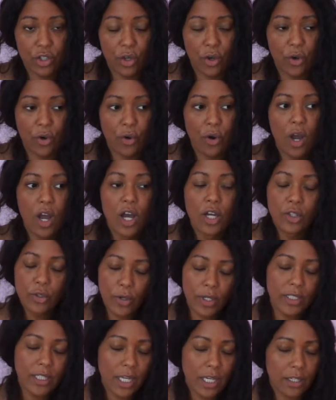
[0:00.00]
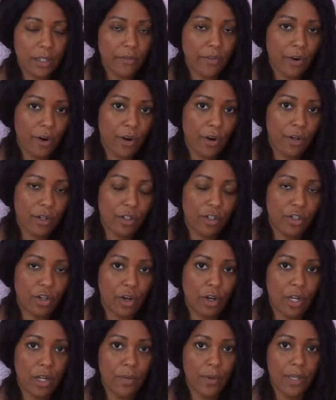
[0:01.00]
so towards the end of her
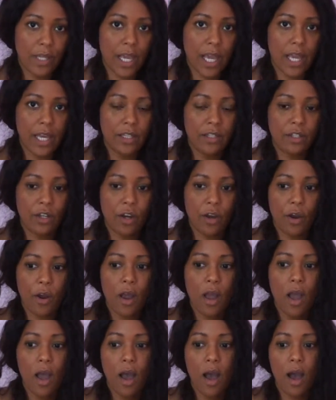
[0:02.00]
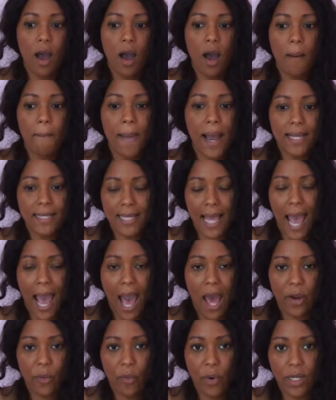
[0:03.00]
journey with cancer, uh, my
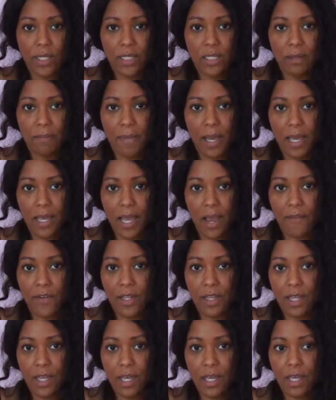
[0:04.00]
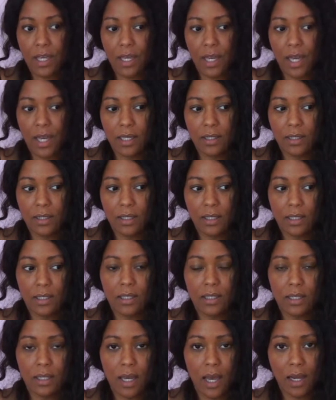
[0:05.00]
dad wanted to make everything as
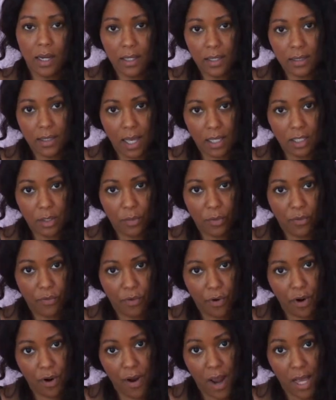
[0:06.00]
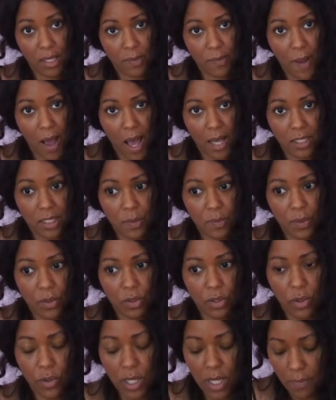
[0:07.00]
easy and accessible for her as possible,
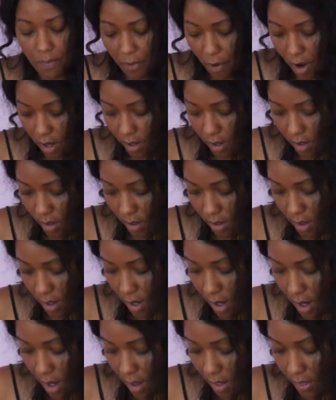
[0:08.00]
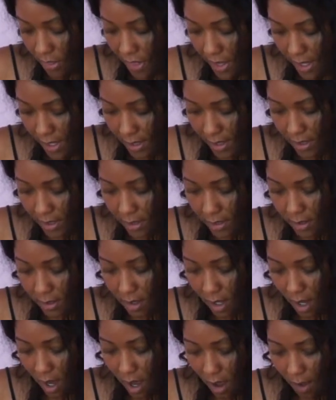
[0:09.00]
so he bought her this,
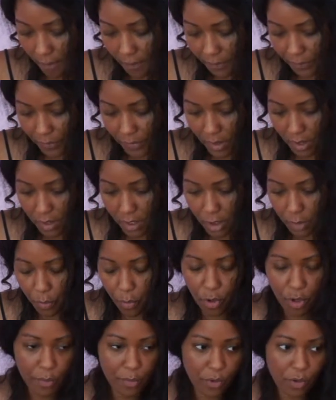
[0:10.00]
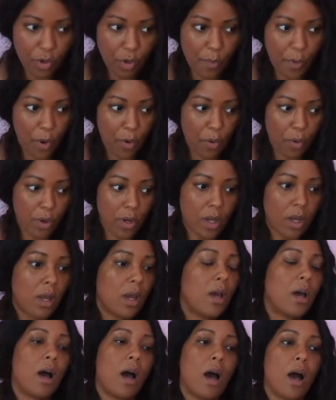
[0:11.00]
um, this portable commode,
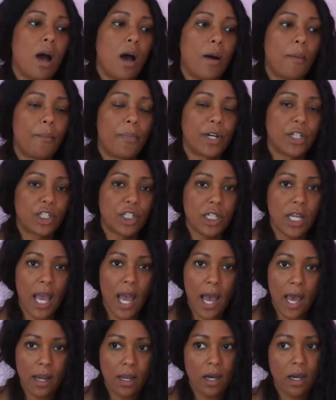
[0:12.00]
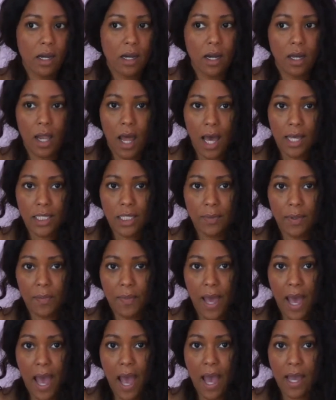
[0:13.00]
um, but she had a colostomy
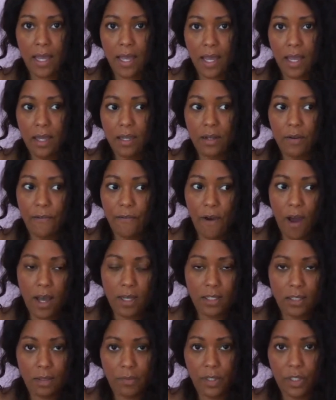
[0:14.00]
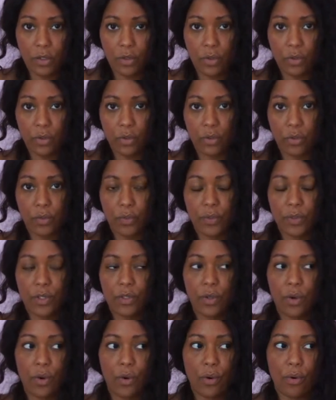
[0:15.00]
bag and nephrostomy tube,
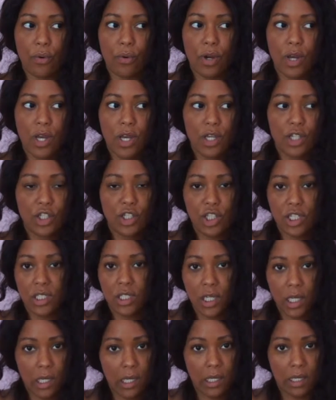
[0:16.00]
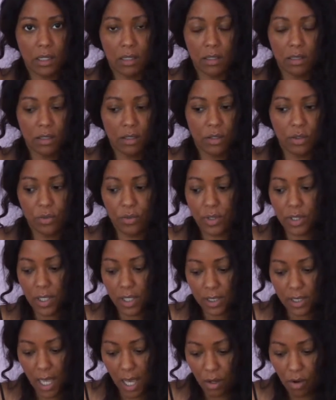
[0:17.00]
so she didn't use
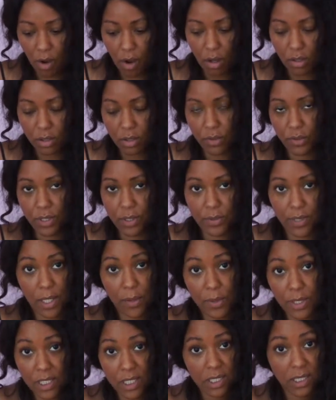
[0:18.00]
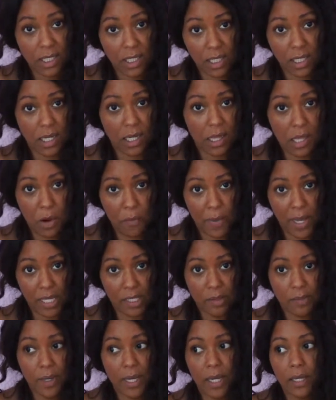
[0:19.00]
this at all, so it, just, it was just sitting in their
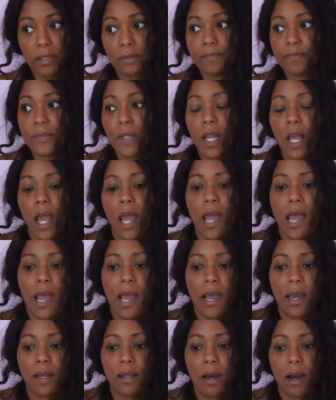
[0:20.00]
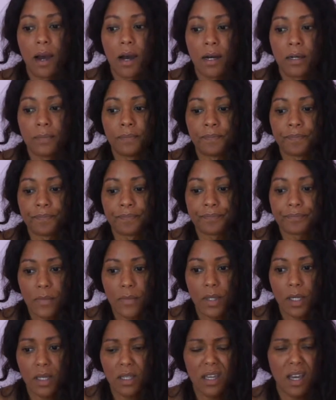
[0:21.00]
basement, and um,
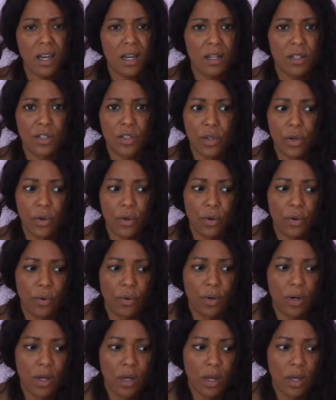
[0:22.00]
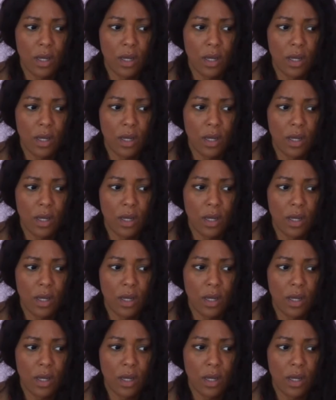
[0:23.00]
yeah, so